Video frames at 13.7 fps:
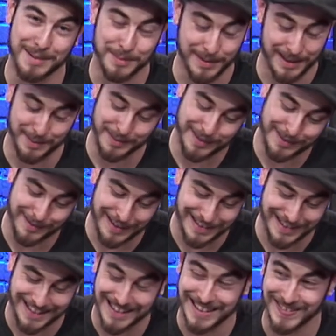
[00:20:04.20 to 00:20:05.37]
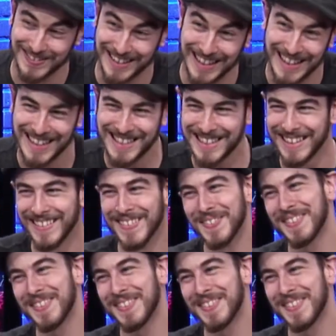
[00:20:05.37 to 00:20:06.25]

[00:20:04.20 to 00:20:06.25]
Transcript: but I'm going to watch it anyways.